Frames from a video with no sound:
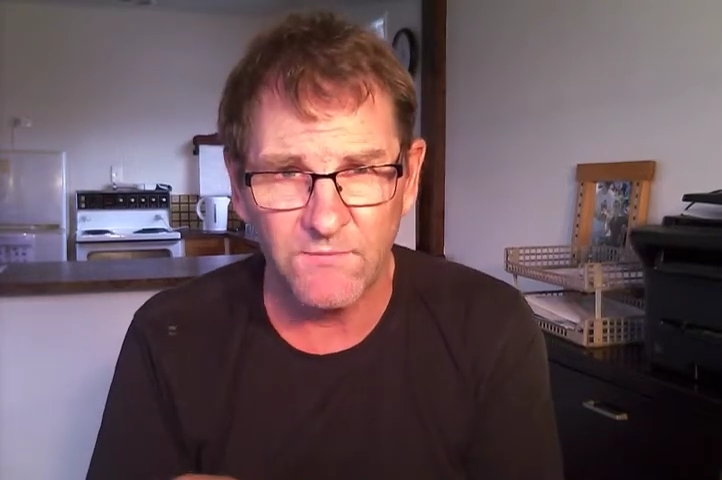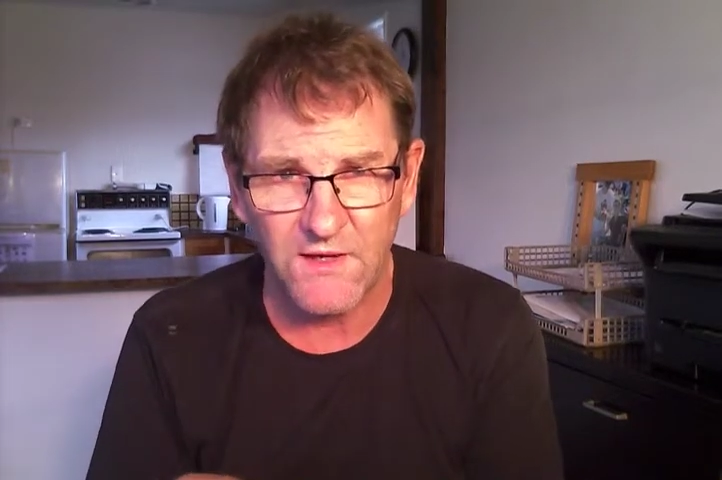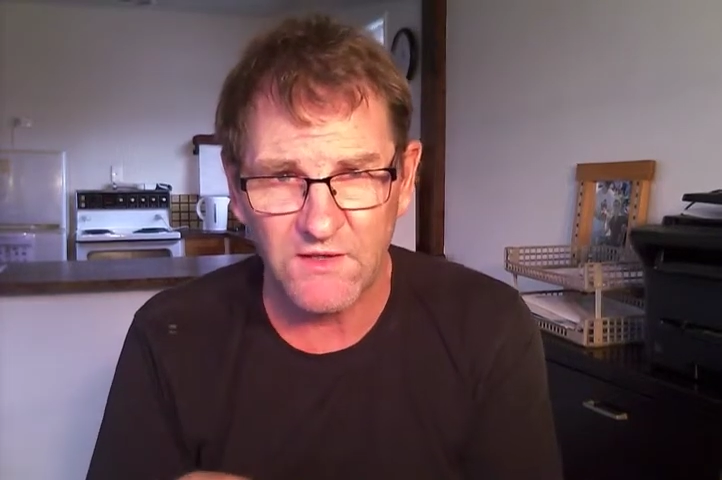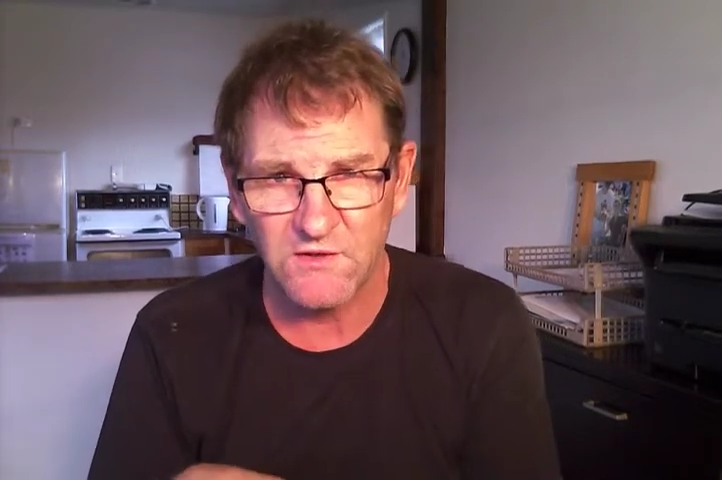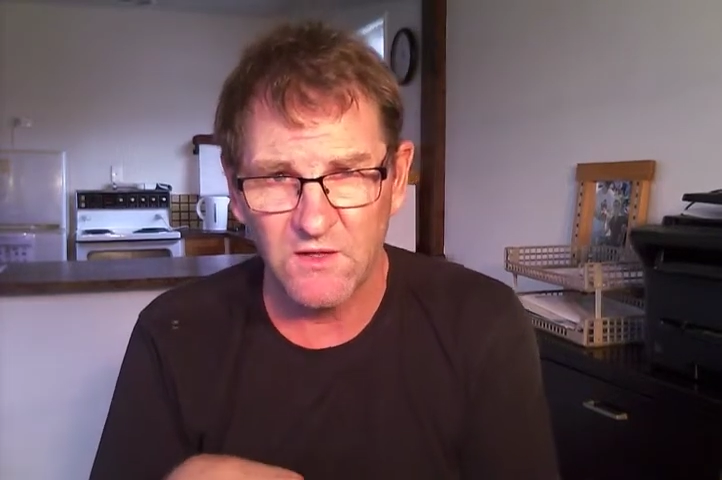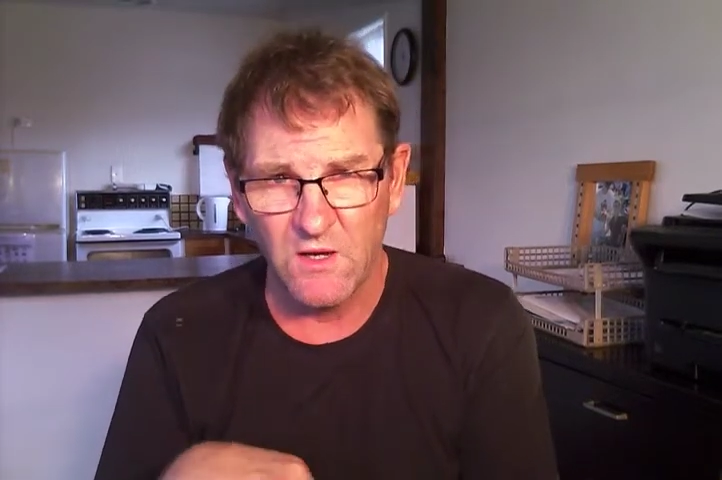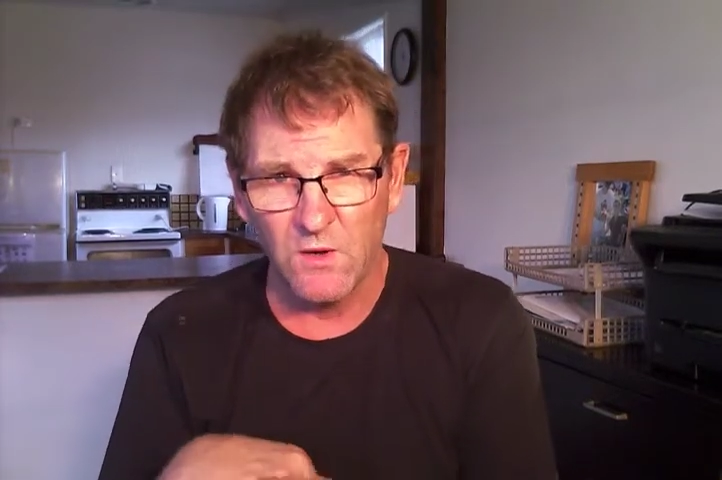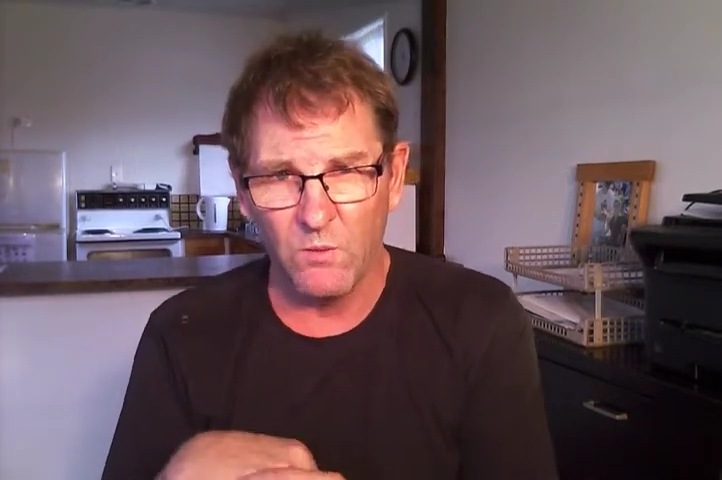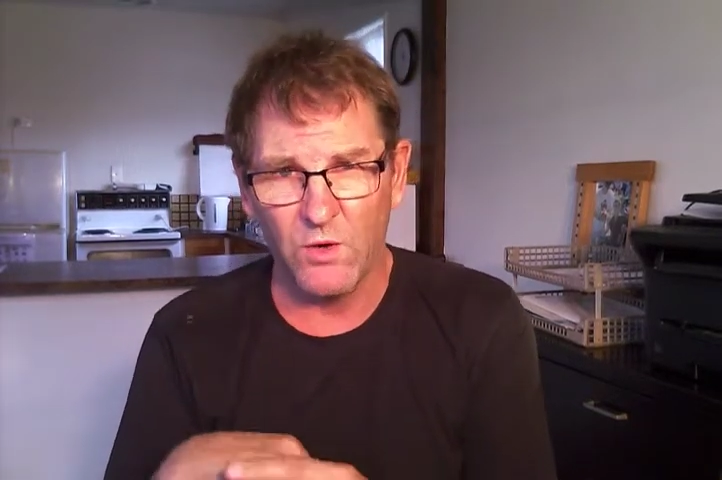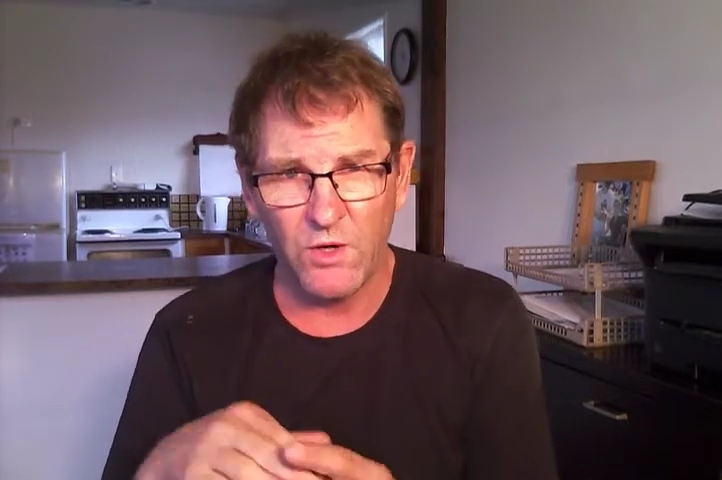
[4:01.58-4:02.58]
That's
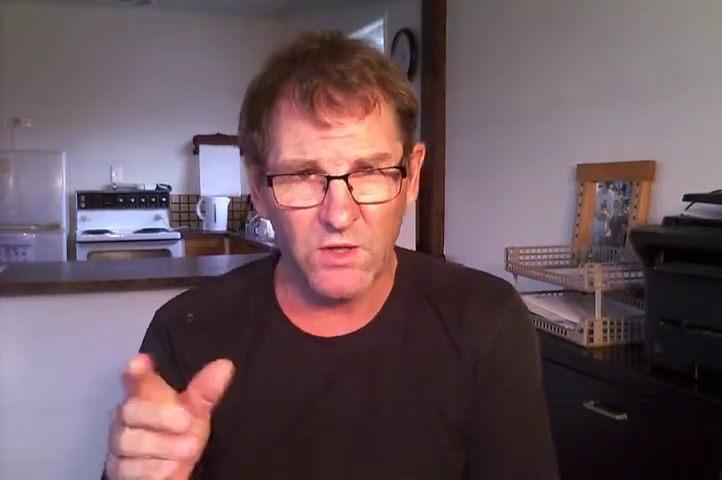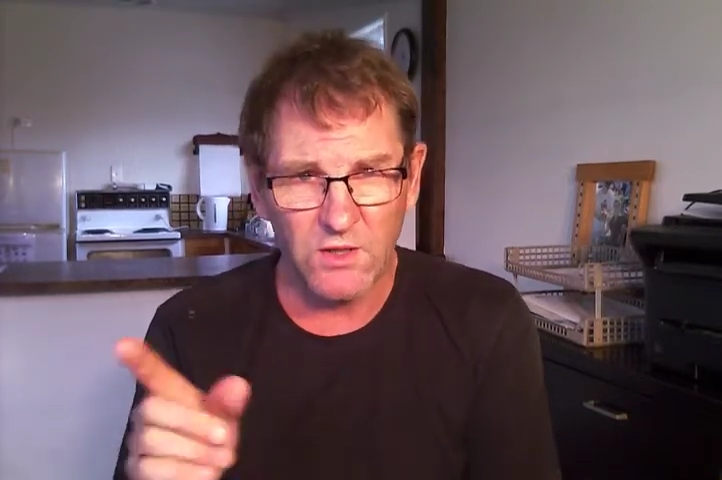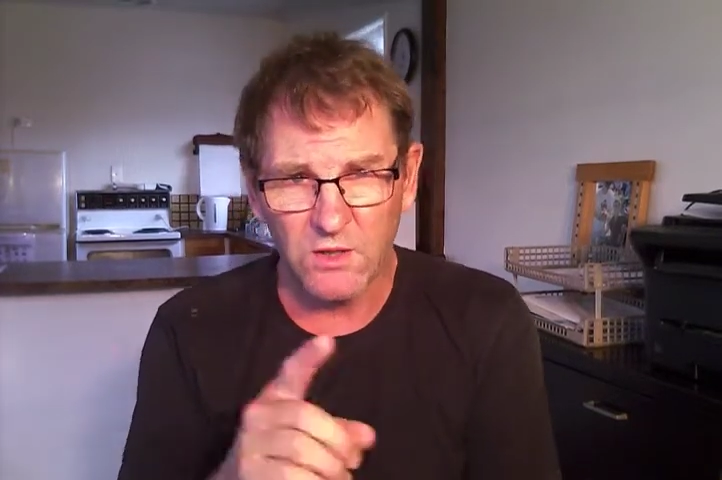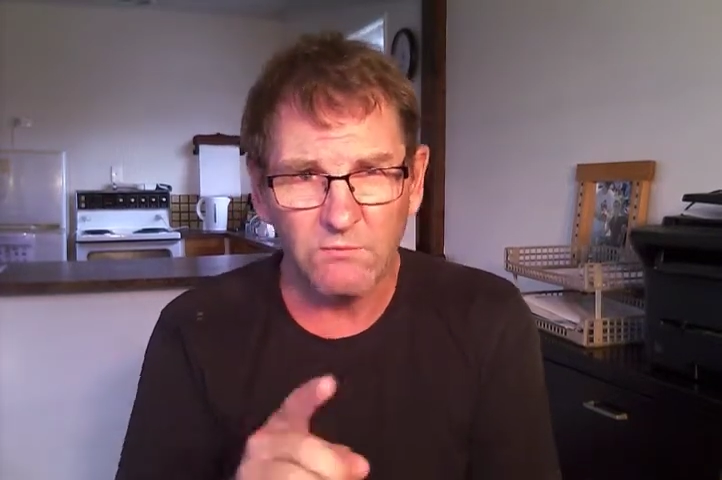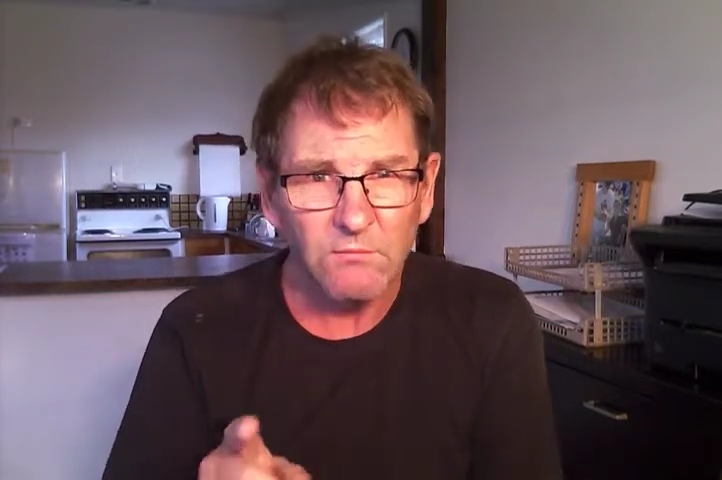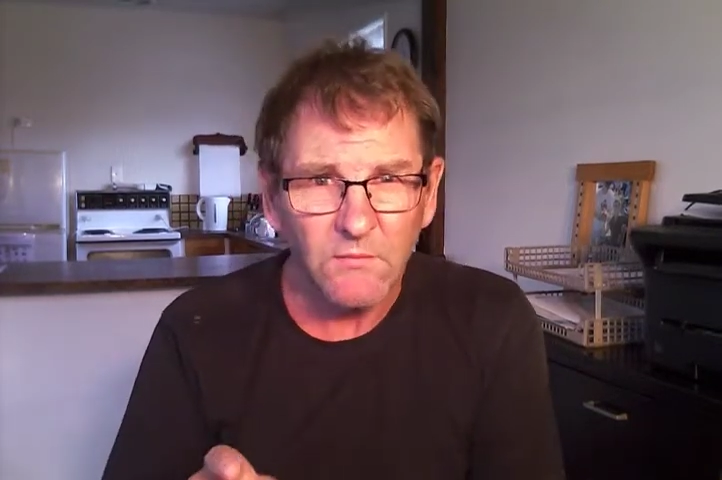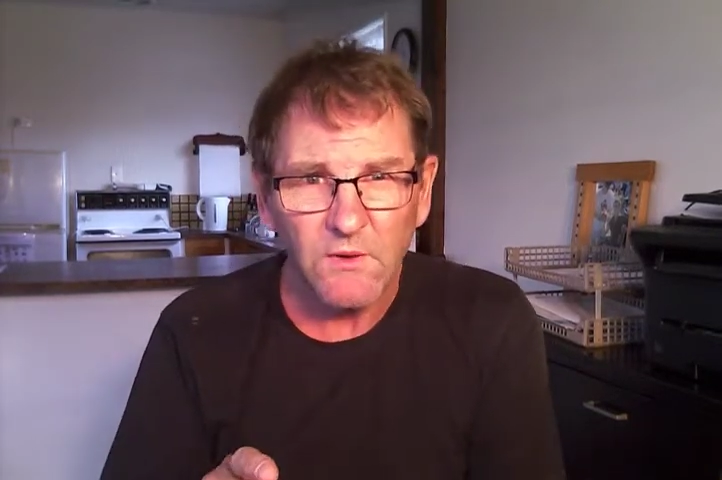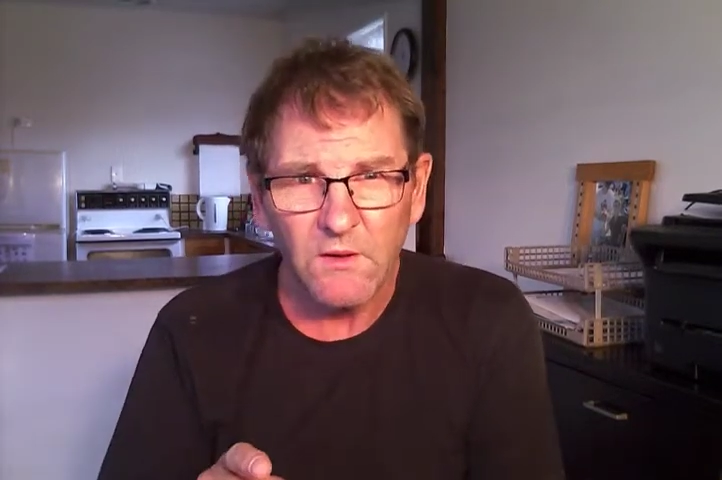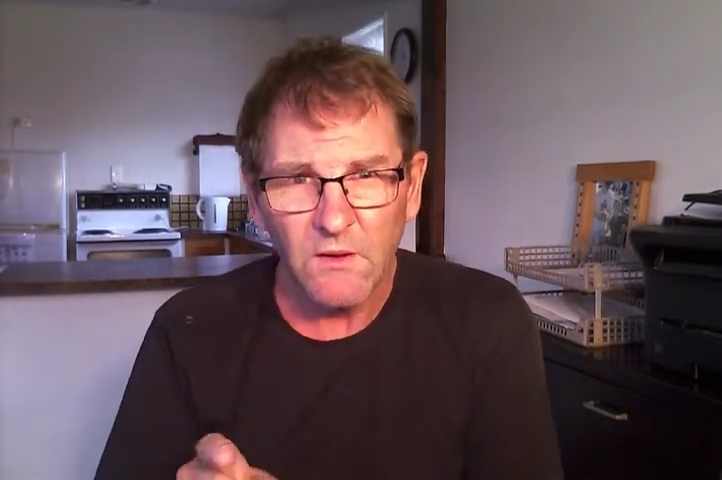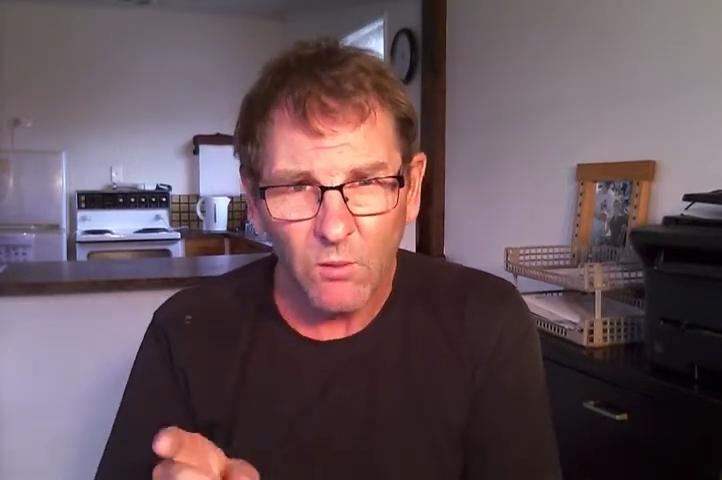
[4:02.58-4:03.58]
work
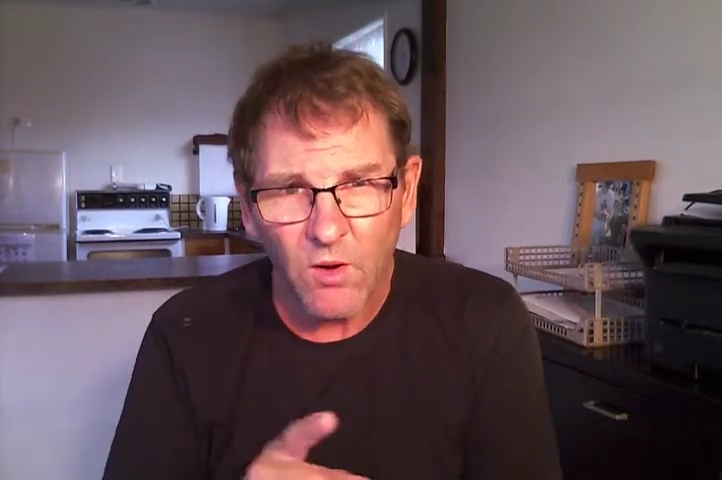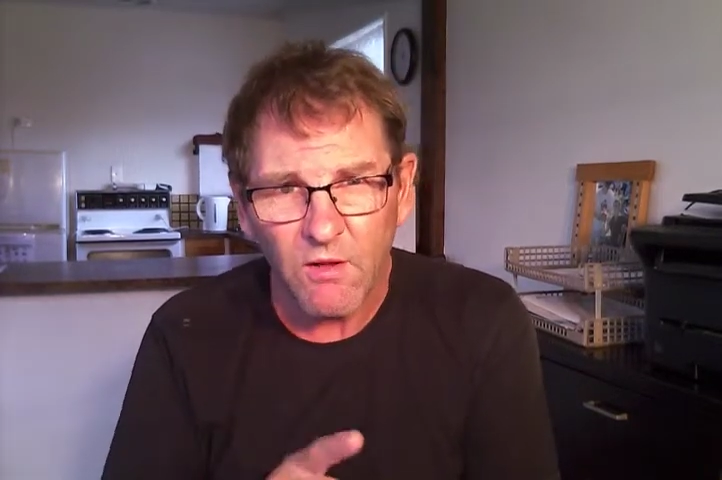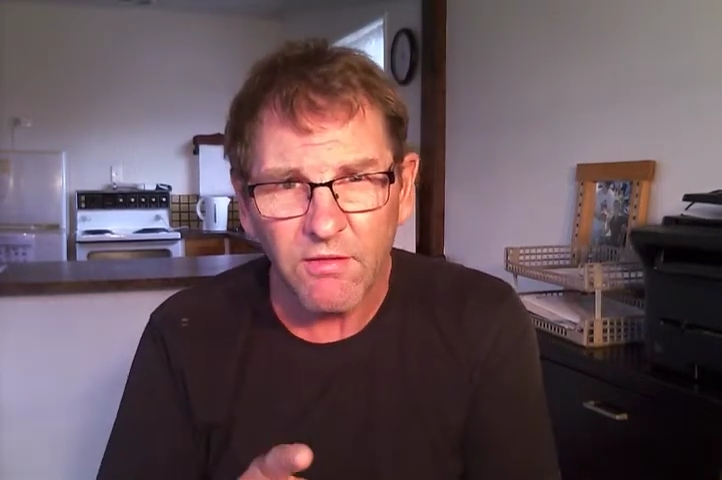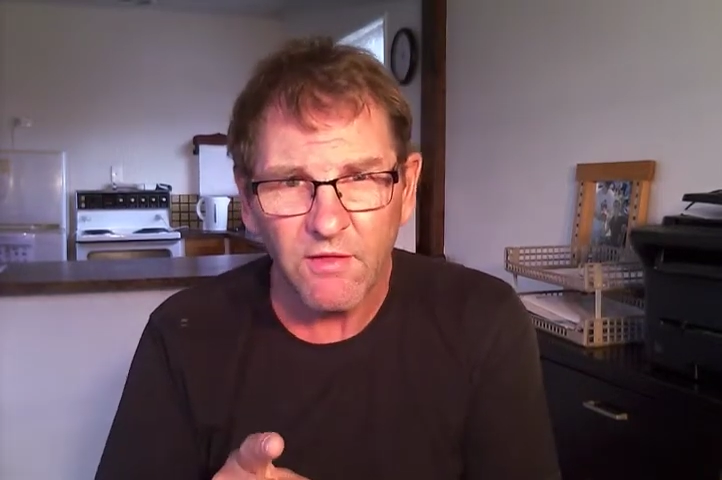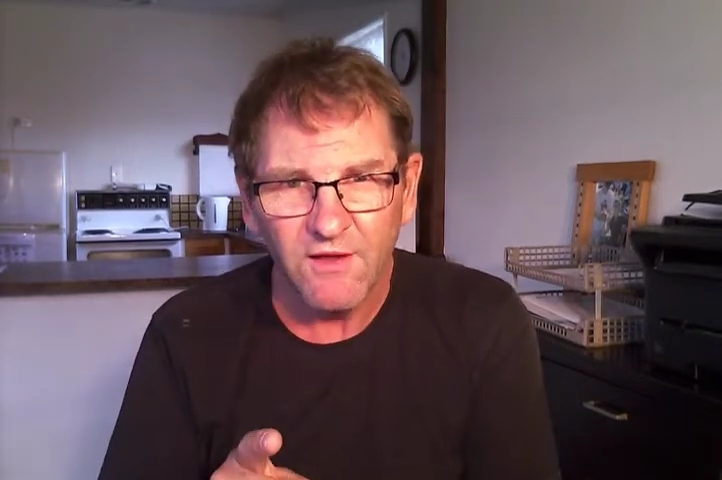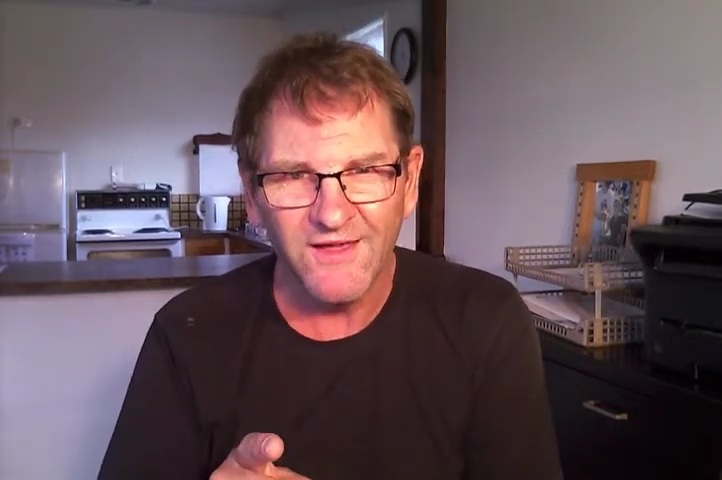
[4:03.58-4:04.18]
with,